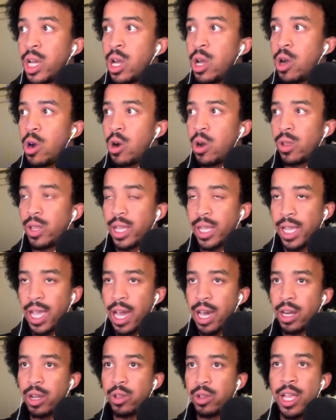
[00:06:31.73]
on like how to
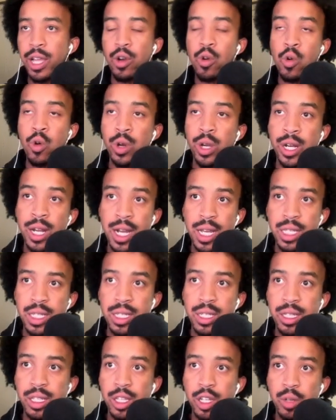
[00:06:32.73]
like organize this a
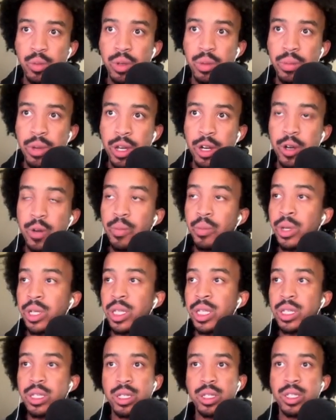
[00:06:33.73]
little bit better. But
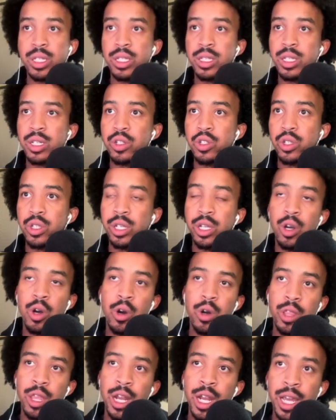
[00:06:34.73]
this is essentially all
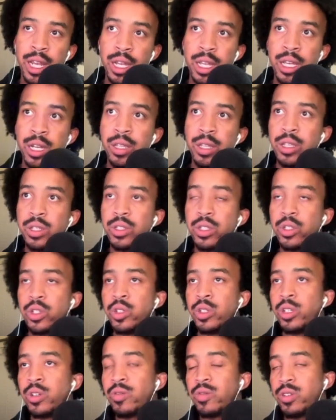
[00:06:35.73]
that I did, and this is the
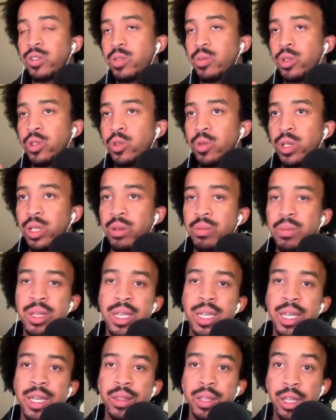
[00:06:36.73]
difference between me
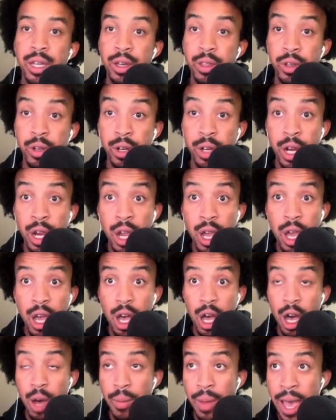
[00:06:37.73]
and the other
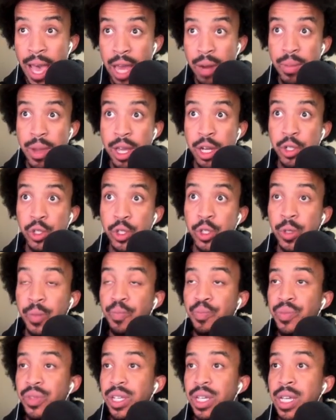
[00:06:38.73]
ad manager,
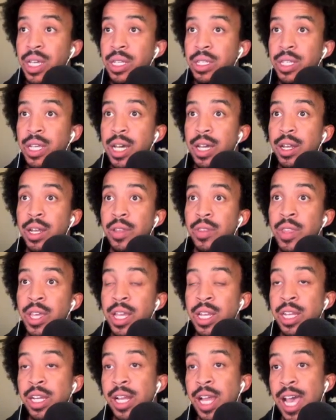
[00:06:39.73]
is that they
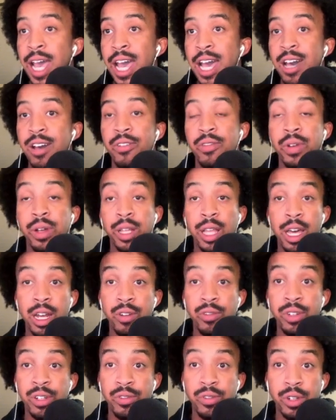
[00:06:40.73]
didn't have a lot of
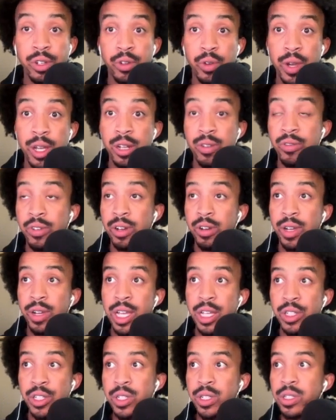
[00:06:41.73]
different creative
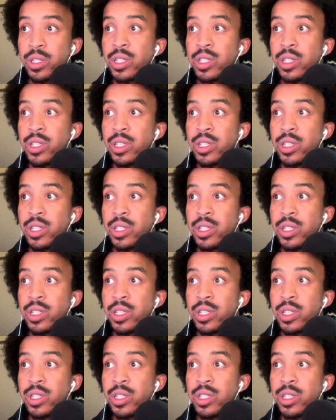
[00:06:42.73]
variations.